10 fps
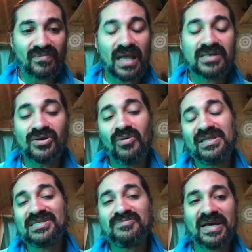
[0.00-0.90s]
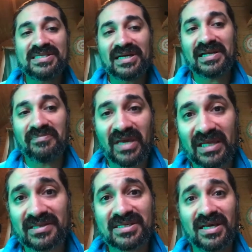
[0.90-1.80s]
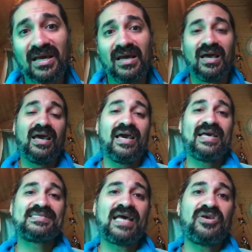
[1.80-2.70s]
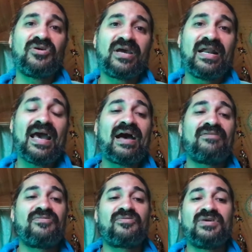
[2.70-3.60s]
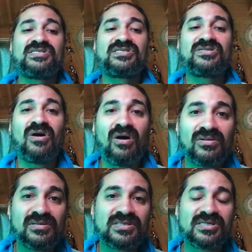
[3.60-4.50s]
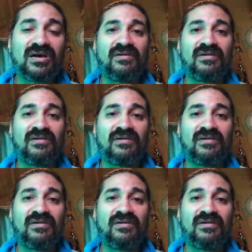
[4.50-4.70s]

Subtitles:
So what this basically means is that you're going to have the results